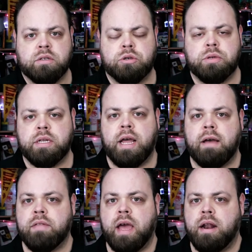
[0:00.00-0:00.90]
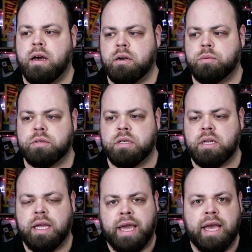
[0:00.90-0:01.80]
is you didn't have that
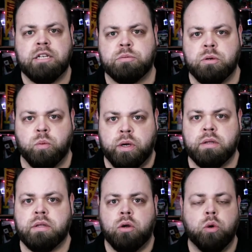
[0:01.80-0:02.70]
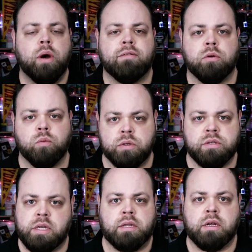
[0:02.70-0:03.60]
100% engagement with whoever
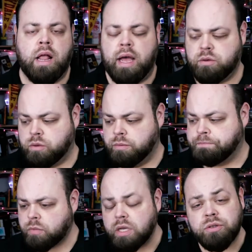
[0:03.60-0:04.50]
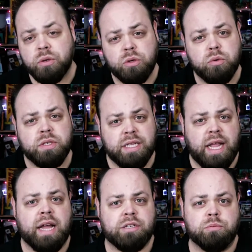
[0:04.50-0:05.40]
was in the classroom so using
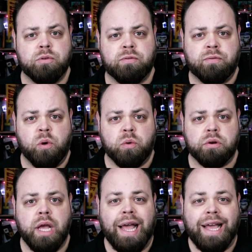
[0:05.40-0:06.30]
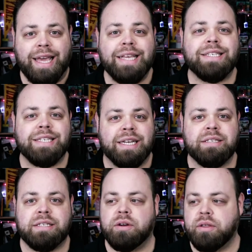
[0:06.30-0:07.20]
that to move forward is a
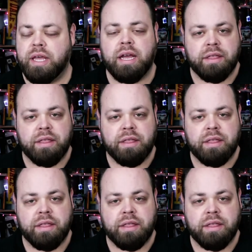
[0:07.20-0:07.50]
necessary thing.